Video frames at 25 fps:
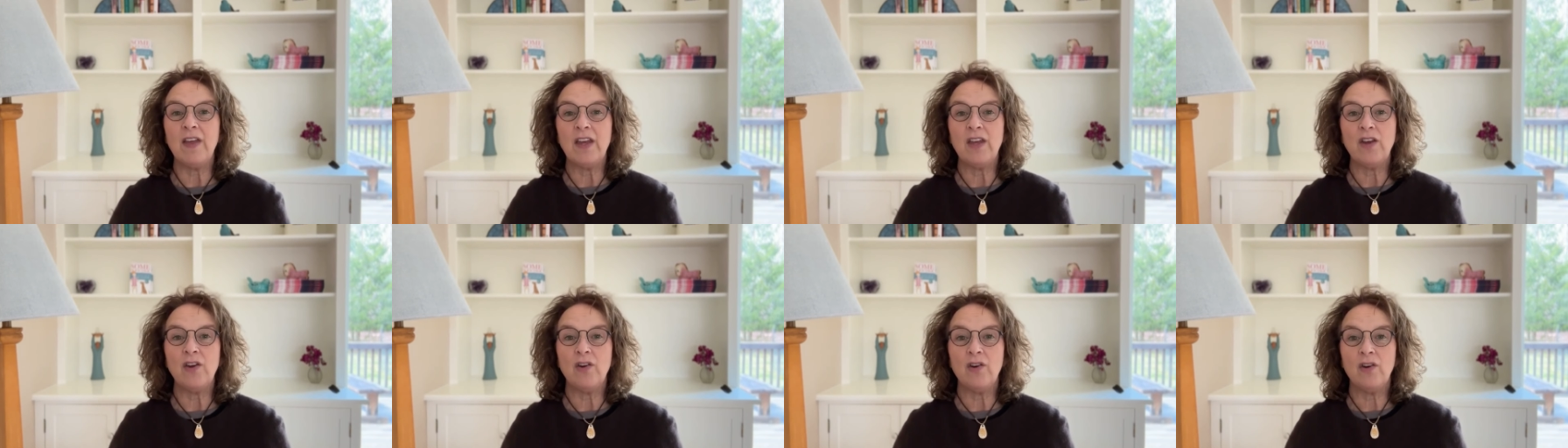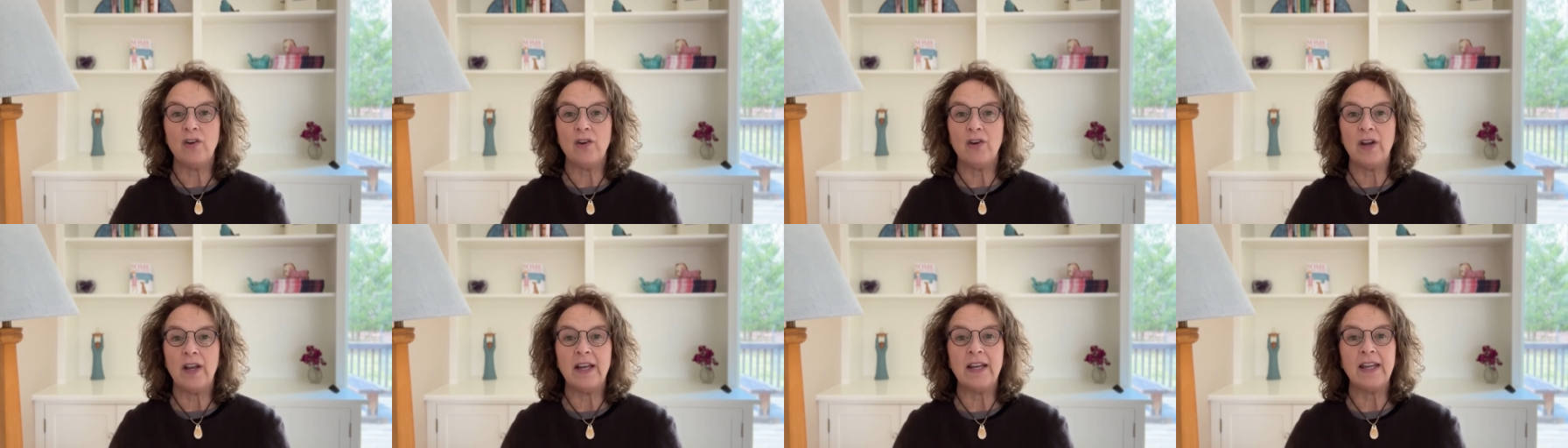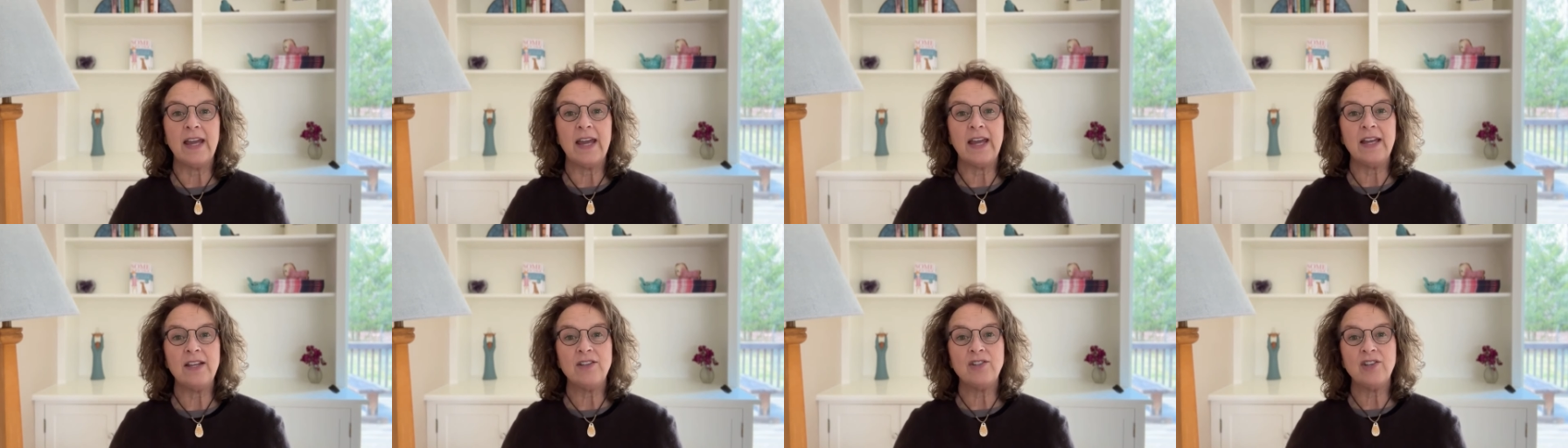that you're
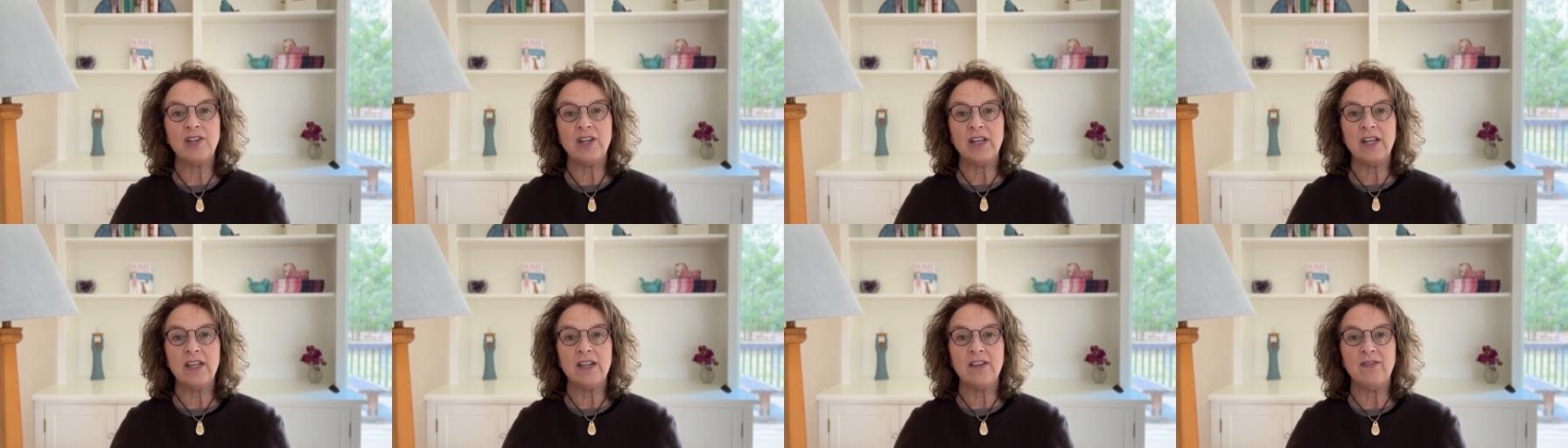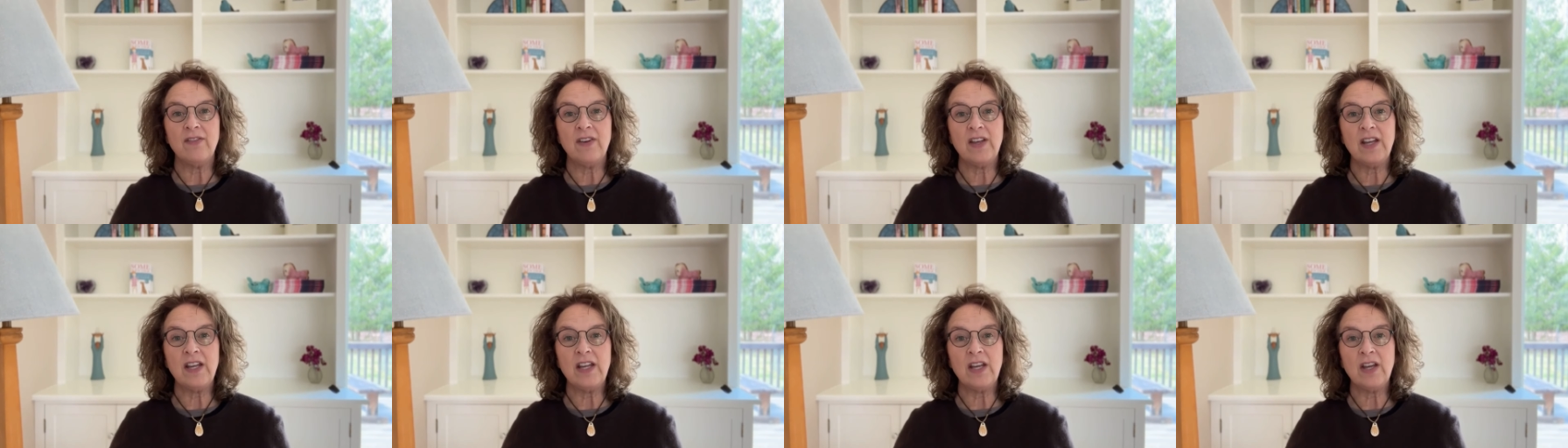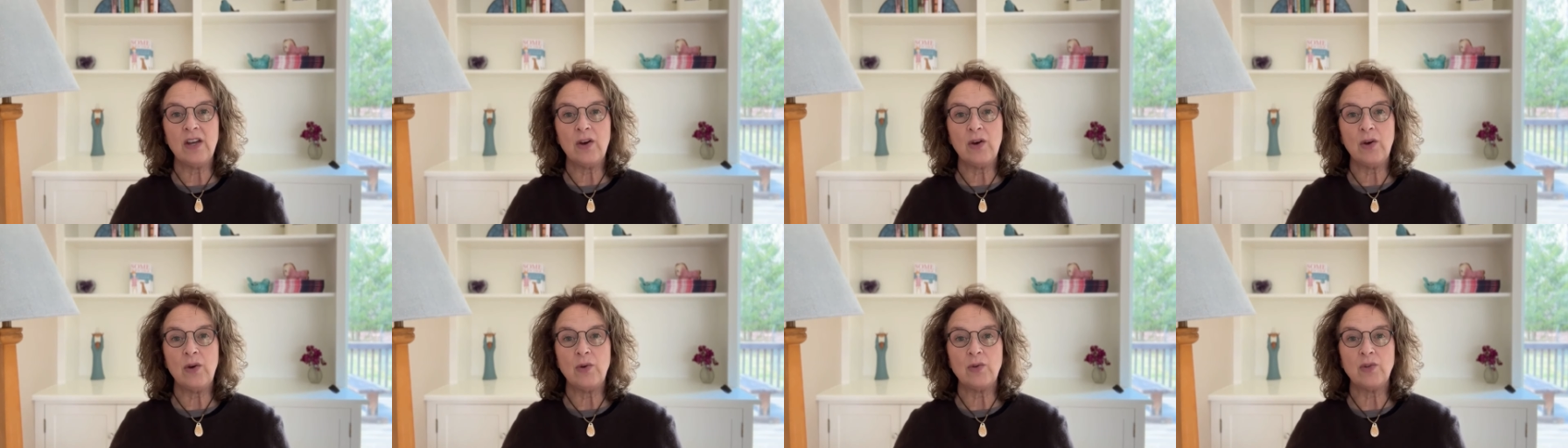engaging in the
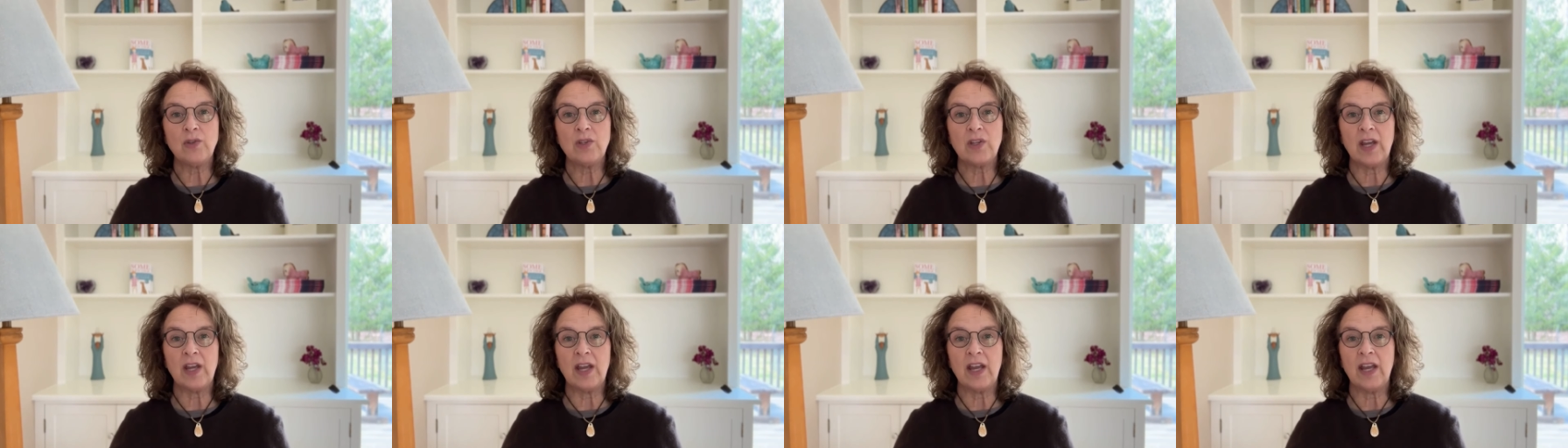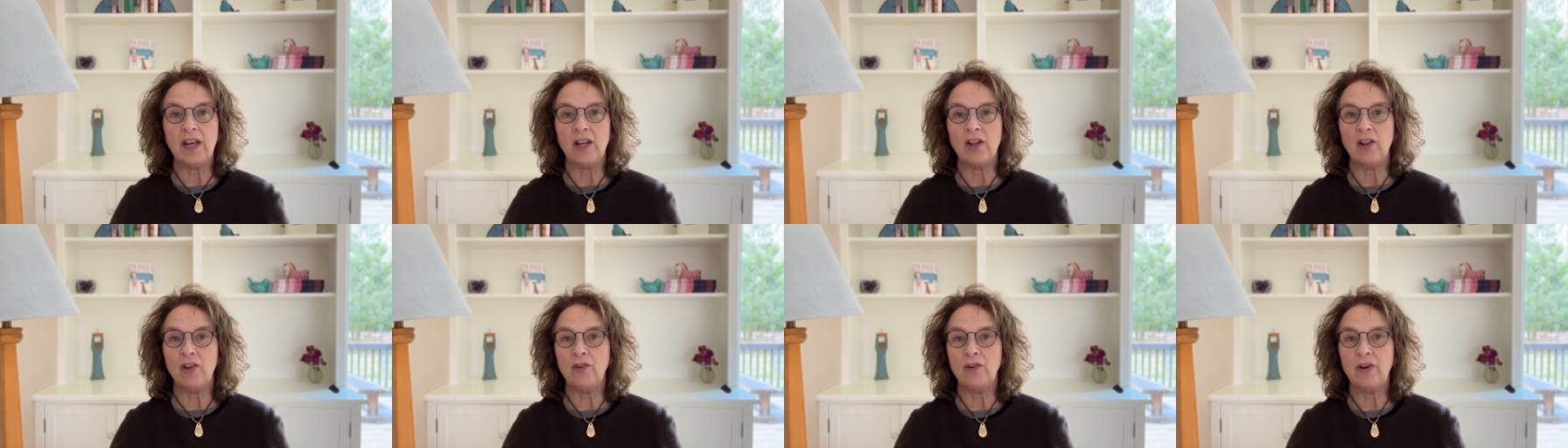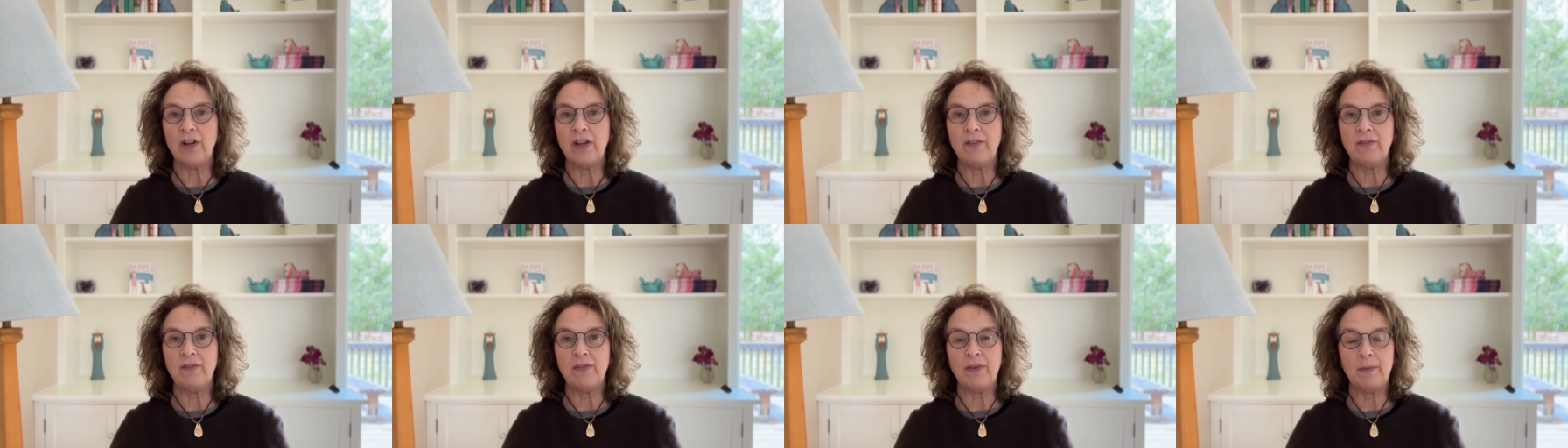videos and
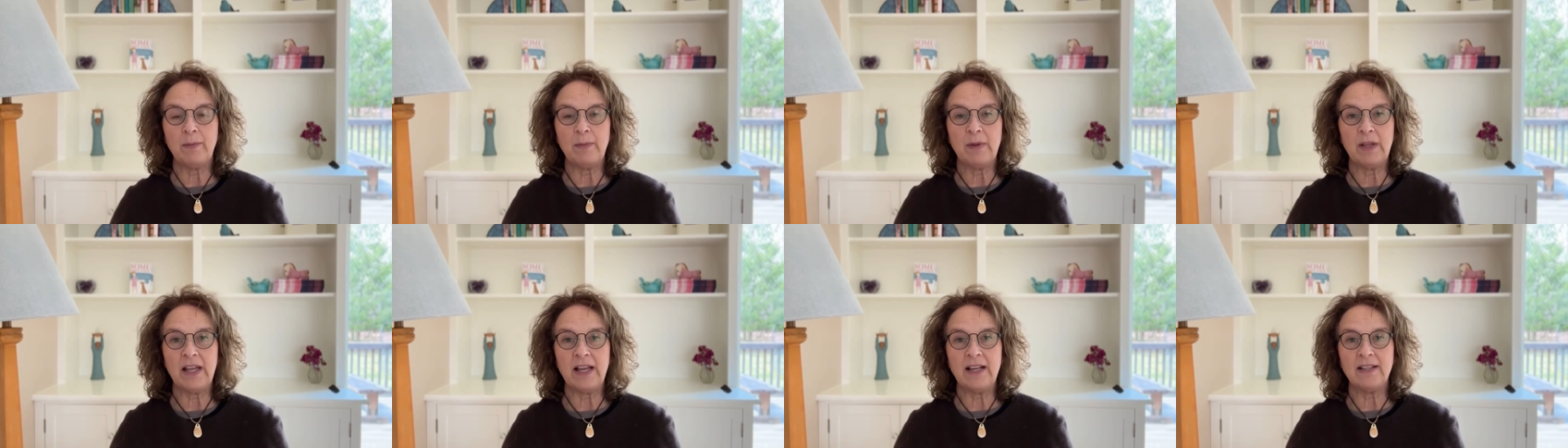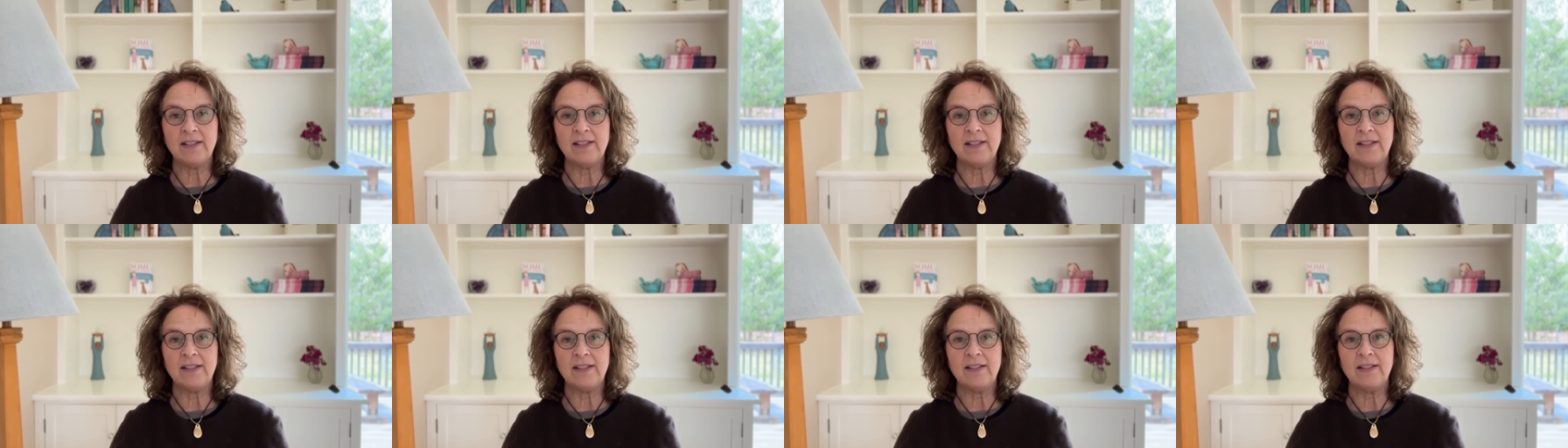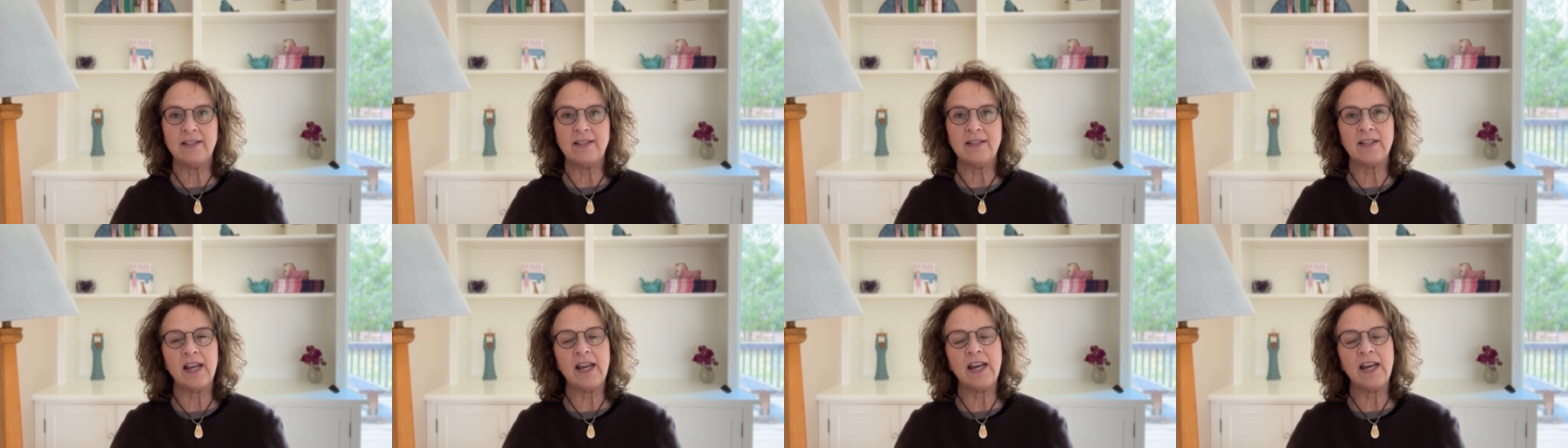learning from the lessons.